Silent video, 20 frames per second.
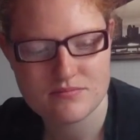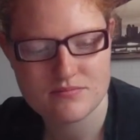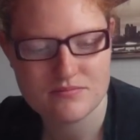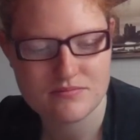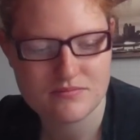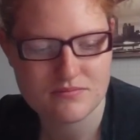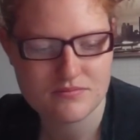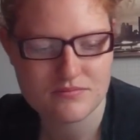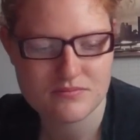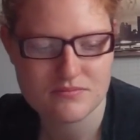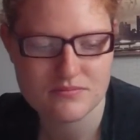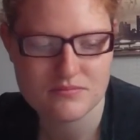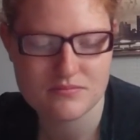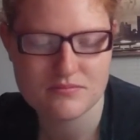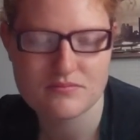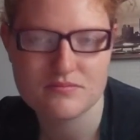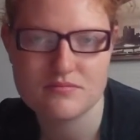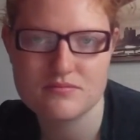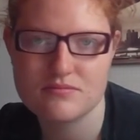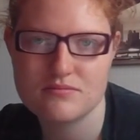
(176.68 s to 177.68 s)

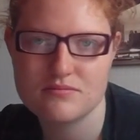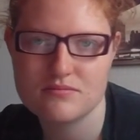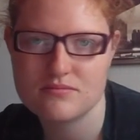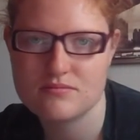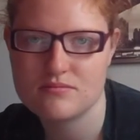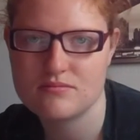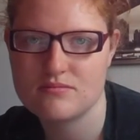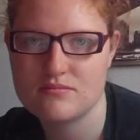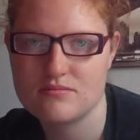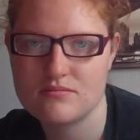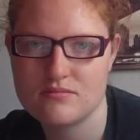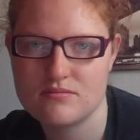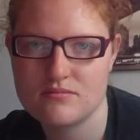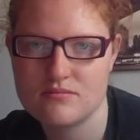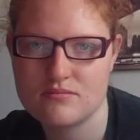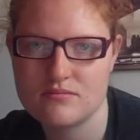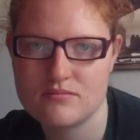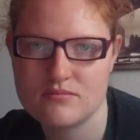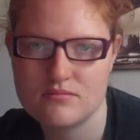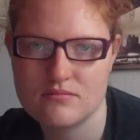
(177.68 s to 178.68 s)

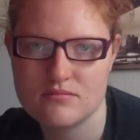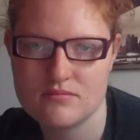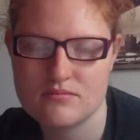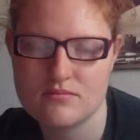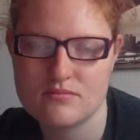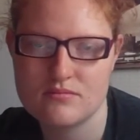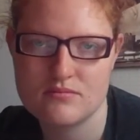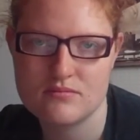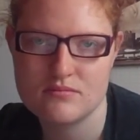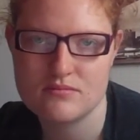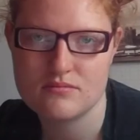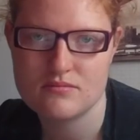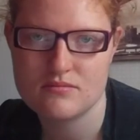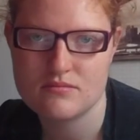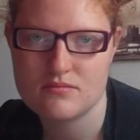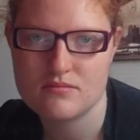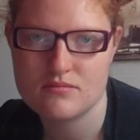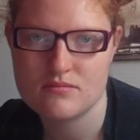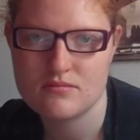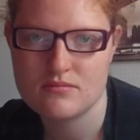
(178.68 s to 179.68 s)

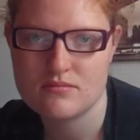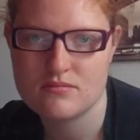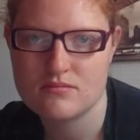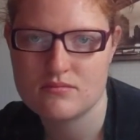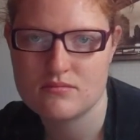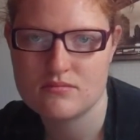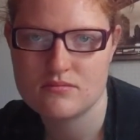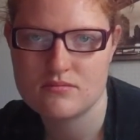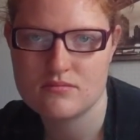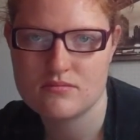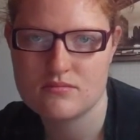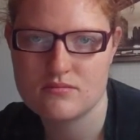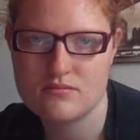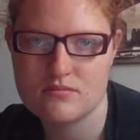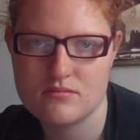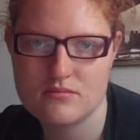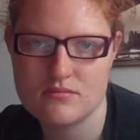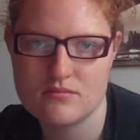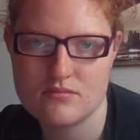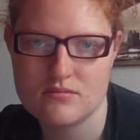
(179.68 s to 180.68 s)

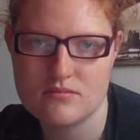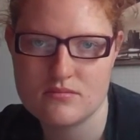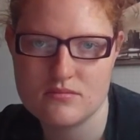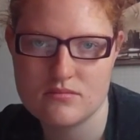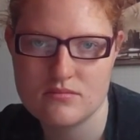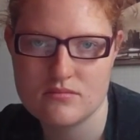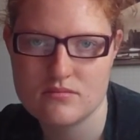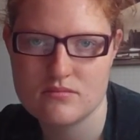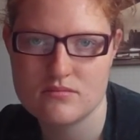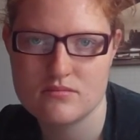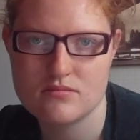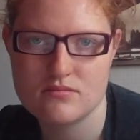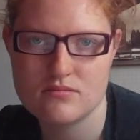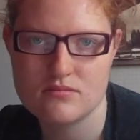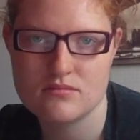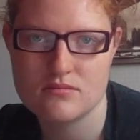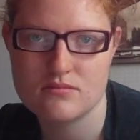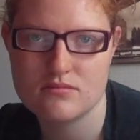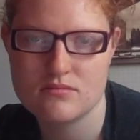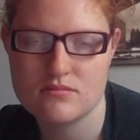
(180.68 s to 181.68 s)

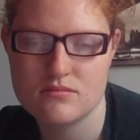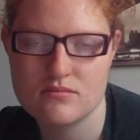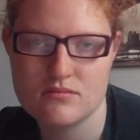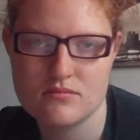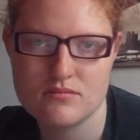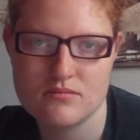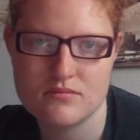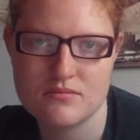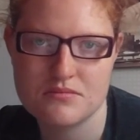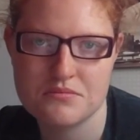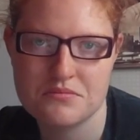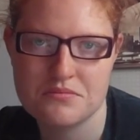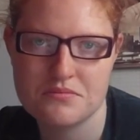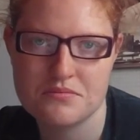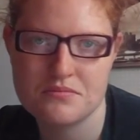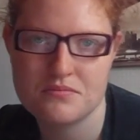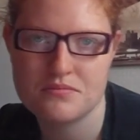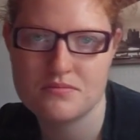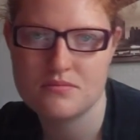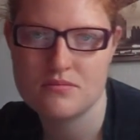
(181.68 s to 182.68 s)

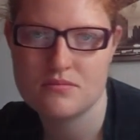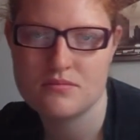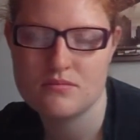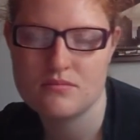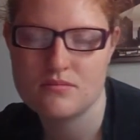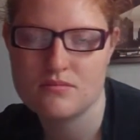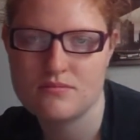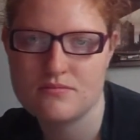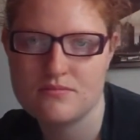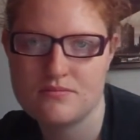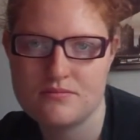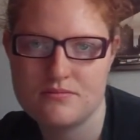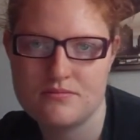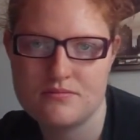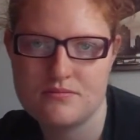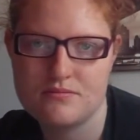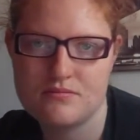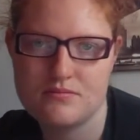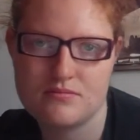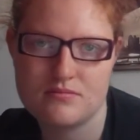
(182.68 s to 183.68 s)

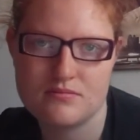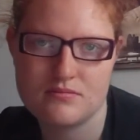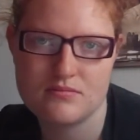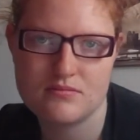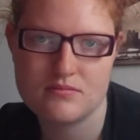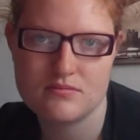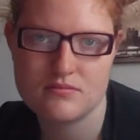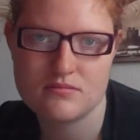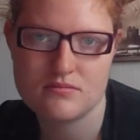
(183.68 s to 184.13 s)
(not speaking)